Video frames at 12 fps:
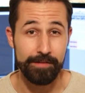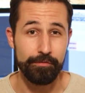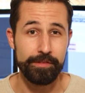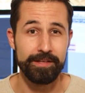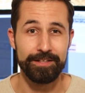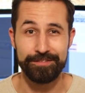
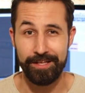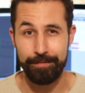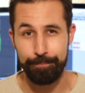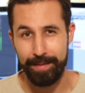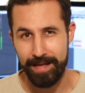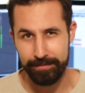everything is kind
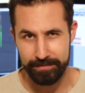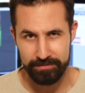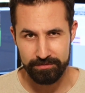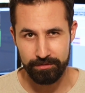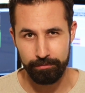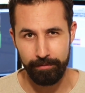of
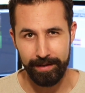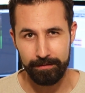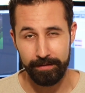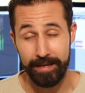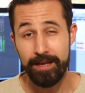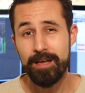balanced
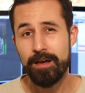correctly.